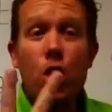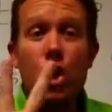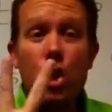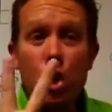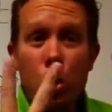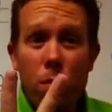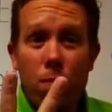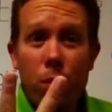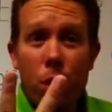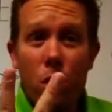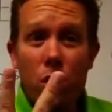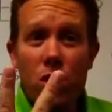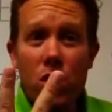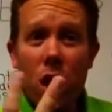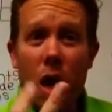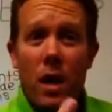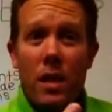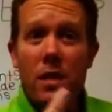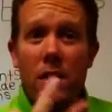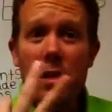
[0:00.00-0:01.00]
2
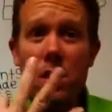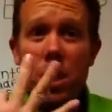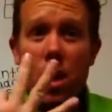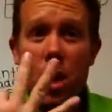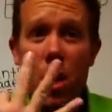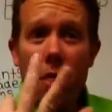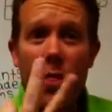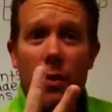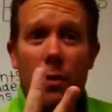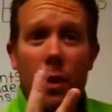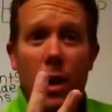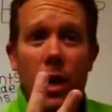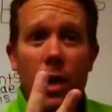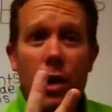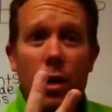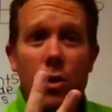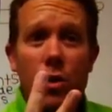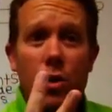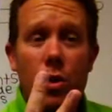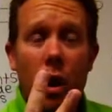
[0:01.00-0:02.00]
protons, 3
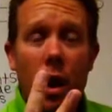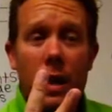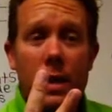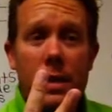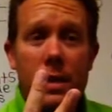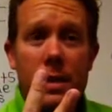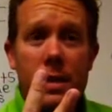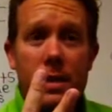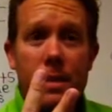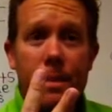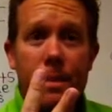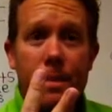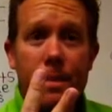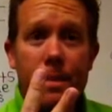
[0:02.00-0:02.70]
neutrons.